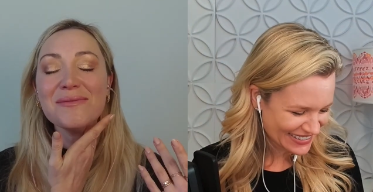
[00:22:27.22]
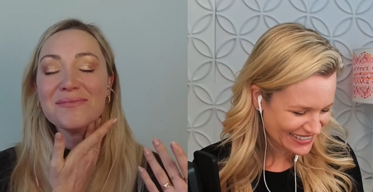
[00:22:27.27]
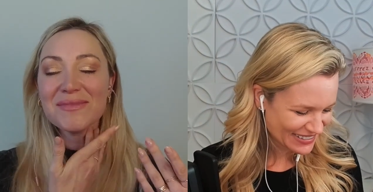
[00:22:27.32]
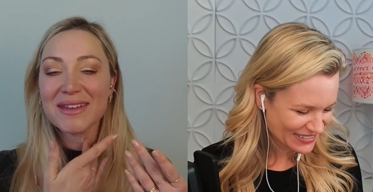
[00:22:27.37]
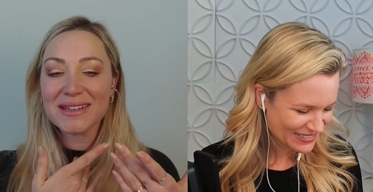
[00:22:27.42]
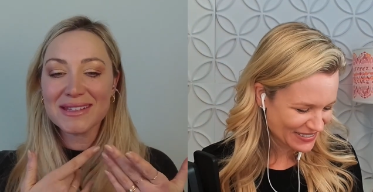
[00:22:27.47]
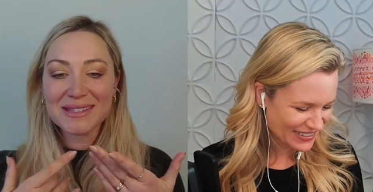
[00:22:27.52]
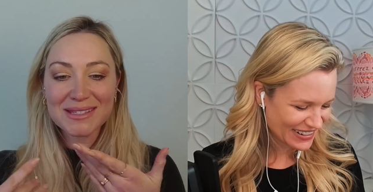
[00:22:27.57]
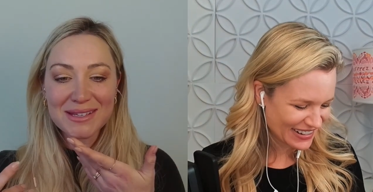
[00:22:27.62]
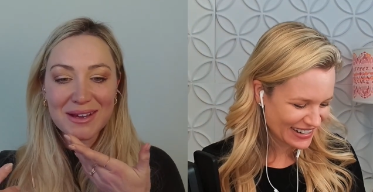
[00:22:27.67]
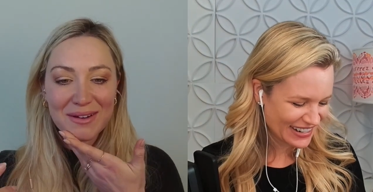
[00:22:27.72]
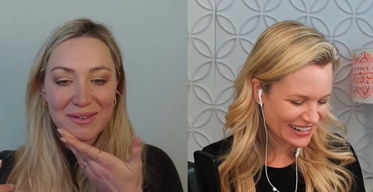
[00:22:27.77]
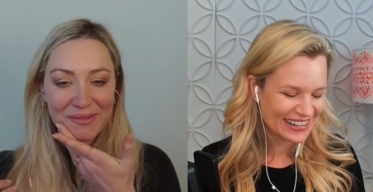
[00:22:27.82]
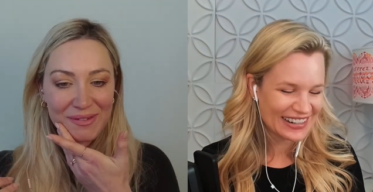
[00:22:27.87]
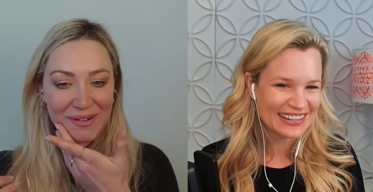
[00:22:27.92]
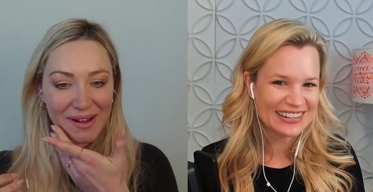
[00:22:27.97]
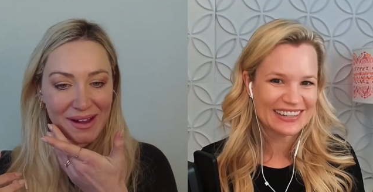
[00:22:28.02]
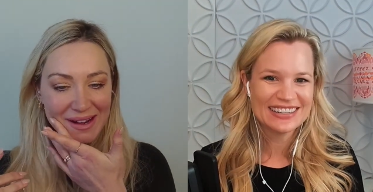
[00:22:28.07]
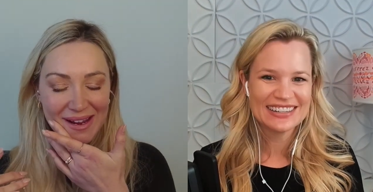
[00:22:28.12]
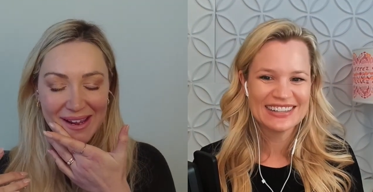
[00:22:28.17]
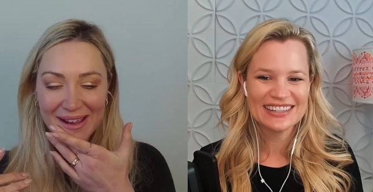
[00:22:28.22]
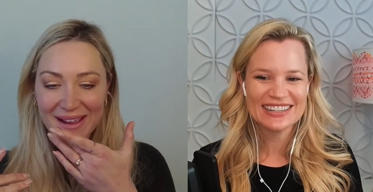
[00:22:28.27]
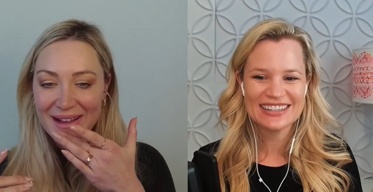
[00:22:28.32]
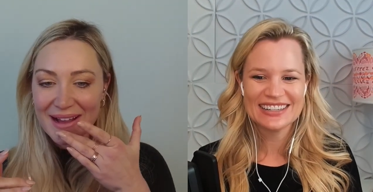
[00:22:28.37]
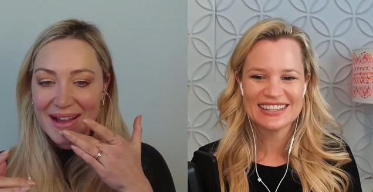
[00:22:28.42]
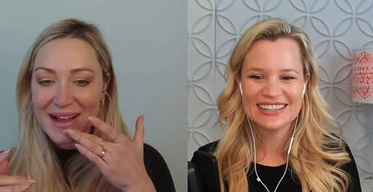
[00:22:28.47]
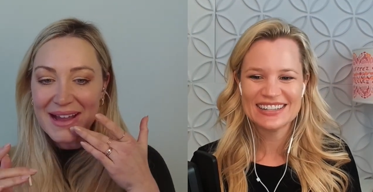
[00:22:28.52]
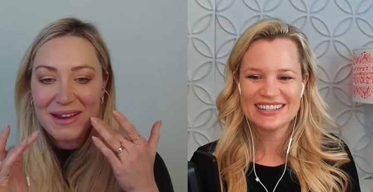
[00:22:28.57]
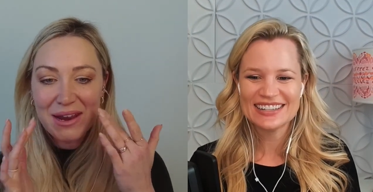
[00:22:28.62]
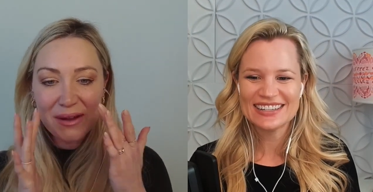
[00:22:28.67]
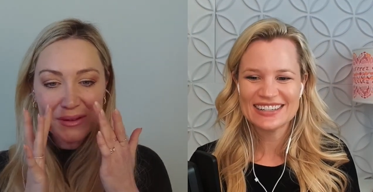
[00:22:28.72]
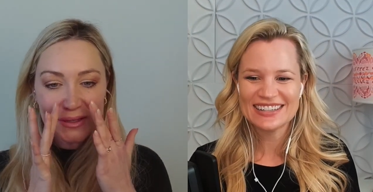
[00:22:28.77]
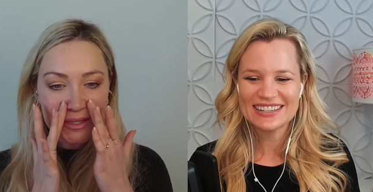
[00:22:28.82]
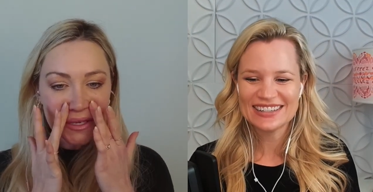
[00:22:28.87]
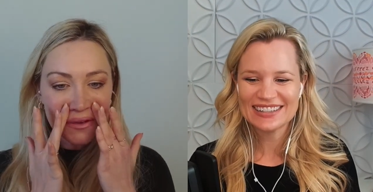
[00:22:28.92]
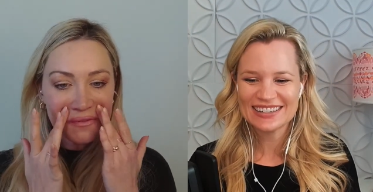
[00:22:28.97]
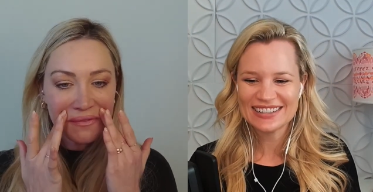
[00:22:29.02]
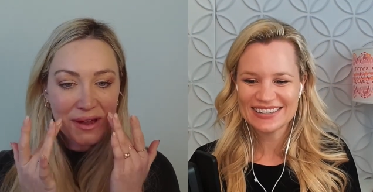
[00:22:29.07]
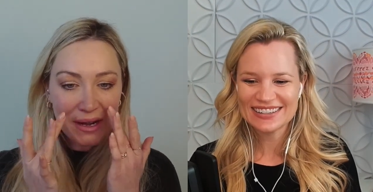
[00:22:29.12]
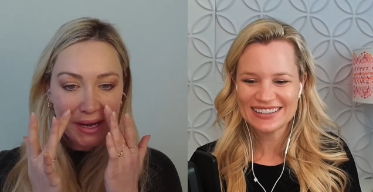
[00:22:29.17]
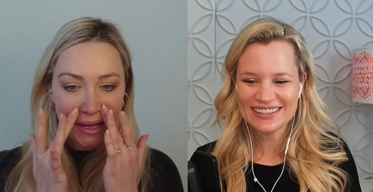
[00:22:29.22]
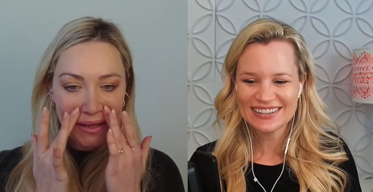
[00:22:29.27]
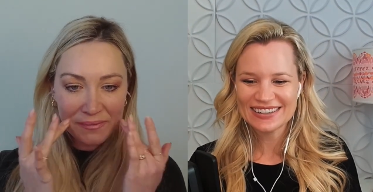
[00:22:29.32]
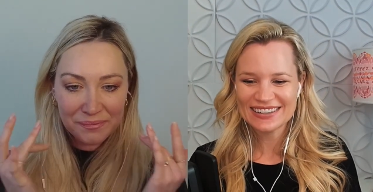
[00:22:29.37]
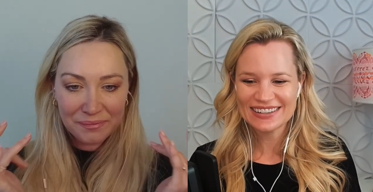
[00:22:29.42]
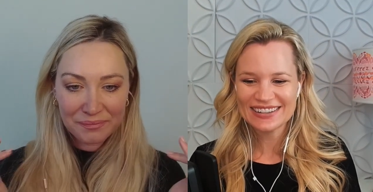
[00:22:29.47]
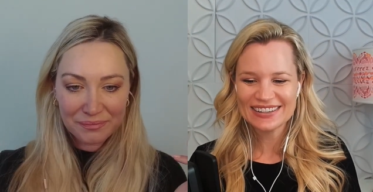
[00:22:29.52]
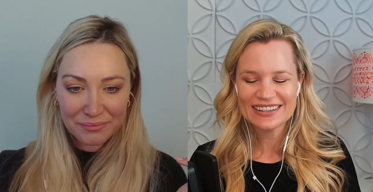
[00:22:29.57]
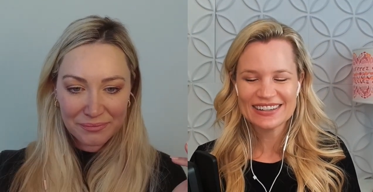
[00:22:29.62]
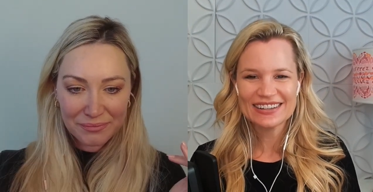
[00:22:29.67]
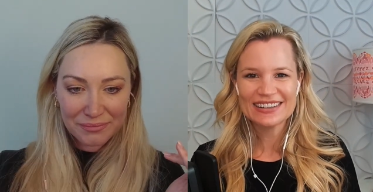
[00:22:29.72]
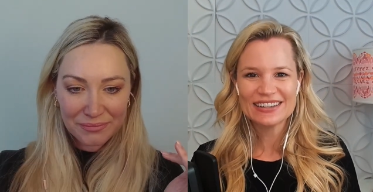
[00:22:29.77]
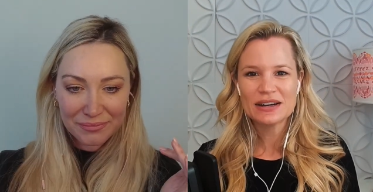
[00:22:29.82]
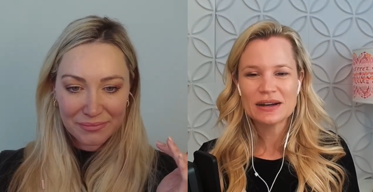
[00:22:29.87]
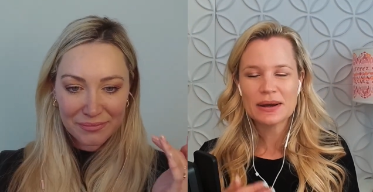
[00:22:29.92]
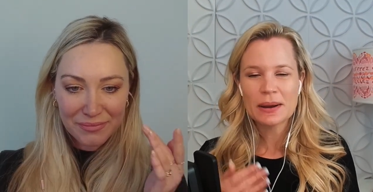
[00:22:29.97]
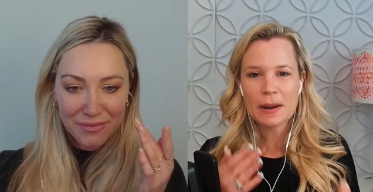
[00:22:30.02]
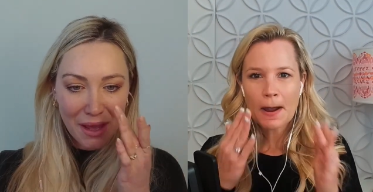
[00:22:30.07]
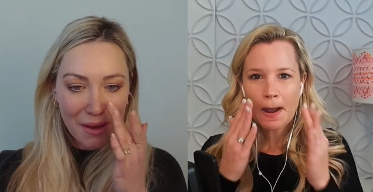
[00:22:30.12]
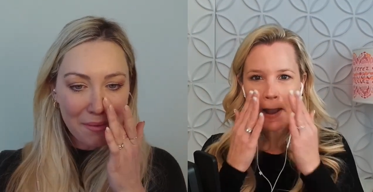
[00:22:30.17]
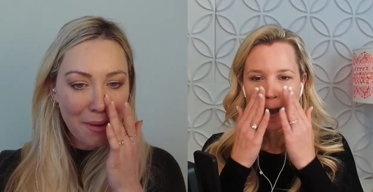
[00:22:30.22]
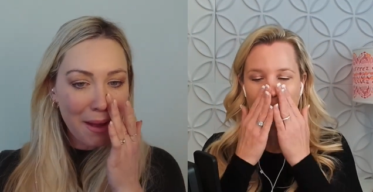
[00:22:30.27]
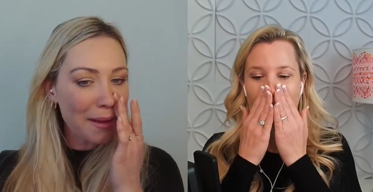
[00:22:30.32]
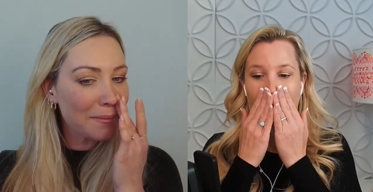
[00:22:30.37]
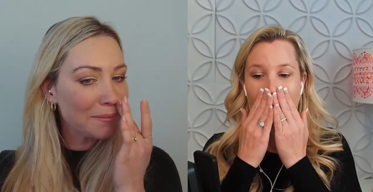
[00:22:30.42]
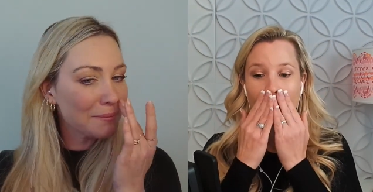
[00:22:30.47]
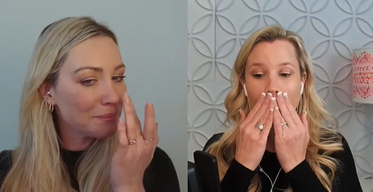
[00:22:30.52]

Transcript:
Speaker 1: that's so it's funny. so funny. I know it's so funny. Okay,